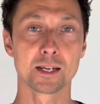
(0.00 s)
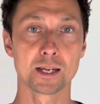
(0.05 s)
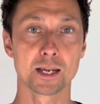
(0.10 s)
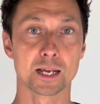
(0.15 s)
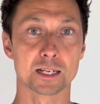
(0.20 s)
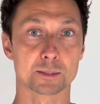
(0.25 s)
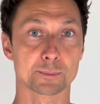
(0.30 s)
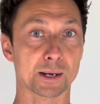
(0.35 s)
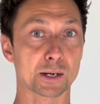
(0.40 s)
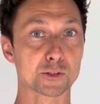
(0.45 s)
It's
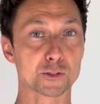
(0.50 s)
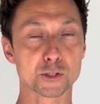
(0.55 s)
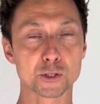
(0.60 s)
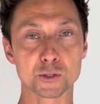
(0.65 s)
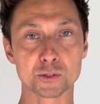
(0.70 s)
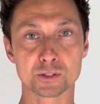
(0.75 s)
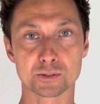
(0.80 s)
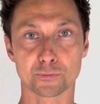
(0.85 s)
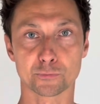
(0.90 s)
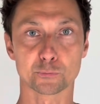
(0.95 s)
about 2
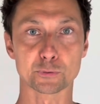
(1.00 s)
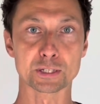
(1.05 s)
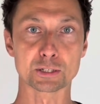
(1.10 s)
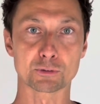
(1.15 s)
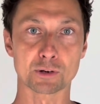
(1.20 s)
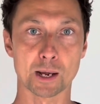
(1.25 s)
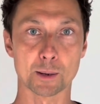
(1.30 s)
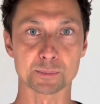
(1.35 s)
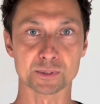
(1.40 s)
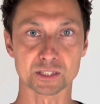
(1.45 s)
to 3
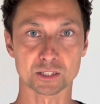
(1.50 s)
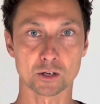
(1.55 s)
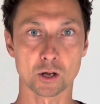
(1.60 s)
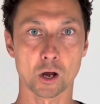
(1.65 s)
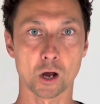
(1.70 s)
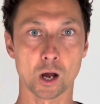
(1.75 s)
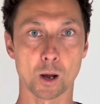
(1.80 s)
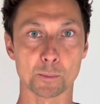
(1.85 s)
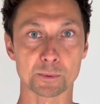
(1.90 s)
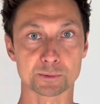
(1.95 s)
grams of
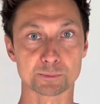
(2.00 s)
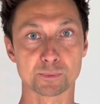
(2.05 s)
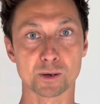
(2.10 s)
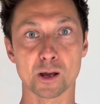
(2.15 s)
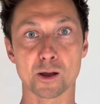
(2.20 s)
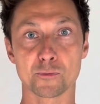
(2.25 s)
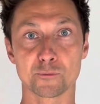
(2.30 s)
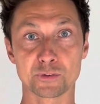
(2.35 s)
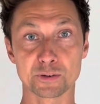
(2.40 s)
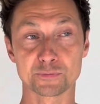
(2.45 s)
carbs per
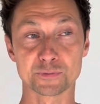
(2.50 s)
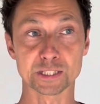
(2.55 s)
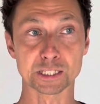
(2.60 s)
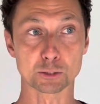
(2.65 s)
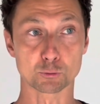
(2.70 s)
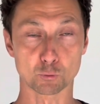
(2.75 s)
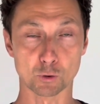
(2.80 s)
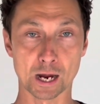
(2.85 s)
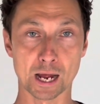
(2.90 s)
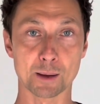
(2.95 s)
50
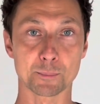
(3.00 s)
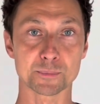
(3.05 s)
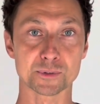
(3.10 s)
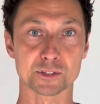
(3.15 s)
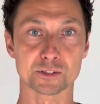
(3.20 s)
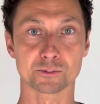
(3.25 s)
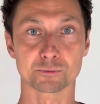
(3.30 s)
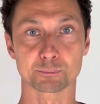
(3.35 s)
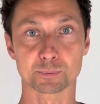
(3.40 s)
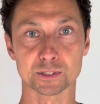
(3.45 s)
grams
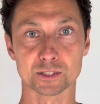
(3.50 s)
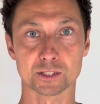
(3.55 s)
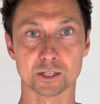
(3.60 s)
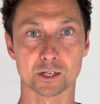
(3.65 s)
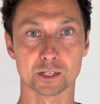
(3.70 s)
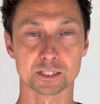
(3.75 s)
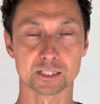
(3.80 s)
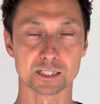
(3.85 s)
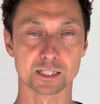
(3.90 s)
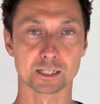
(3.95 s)
of
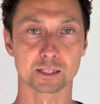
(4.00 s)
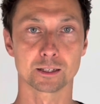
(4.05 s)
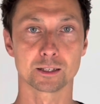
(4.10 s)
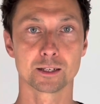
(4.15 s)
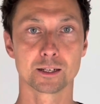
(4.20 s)
passata.